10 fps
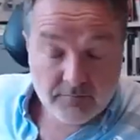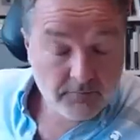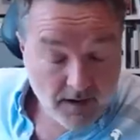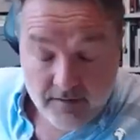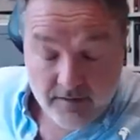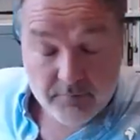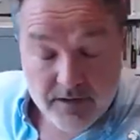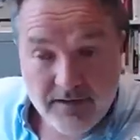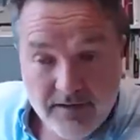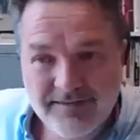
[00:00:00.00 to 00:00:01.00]
has
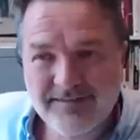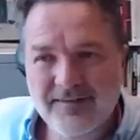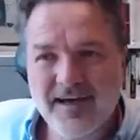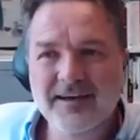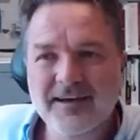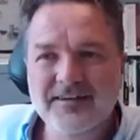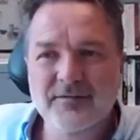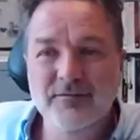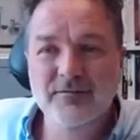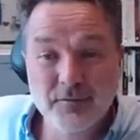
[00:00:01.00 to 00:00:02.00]
been
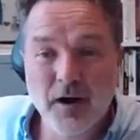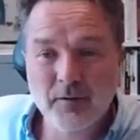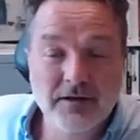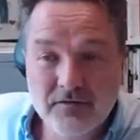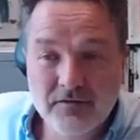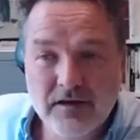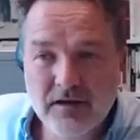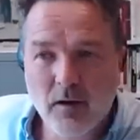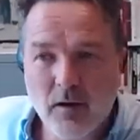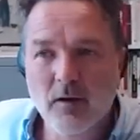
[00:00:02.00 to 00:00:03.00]
active throughout, and still
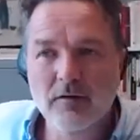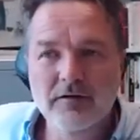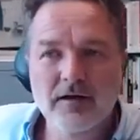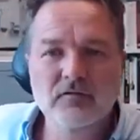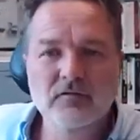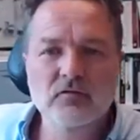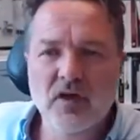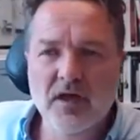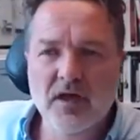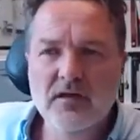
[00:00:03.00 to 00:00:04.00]
are, as you
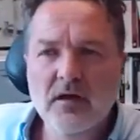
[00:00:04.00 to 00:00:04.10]
say,